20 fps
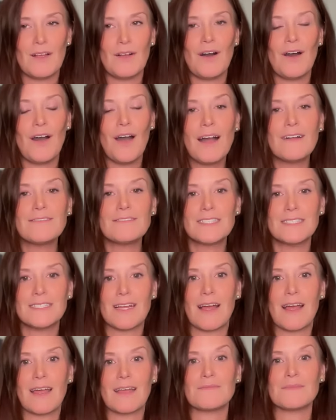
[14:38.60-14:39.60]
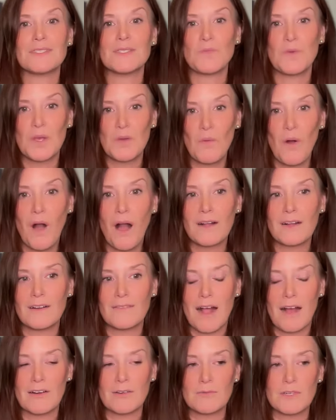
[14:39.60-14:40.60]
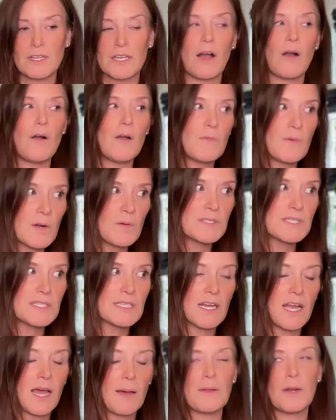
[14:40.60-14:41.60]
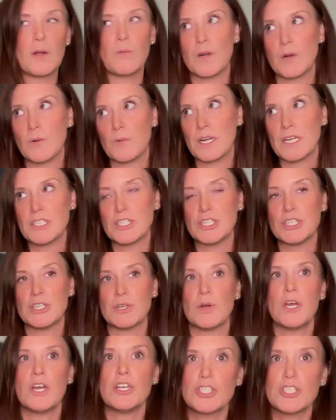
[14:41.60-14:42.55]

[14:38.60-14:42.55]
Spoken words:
Oftentimes we walk around and we're like, oh, I wonder what's going to happen. I wonder what I should do.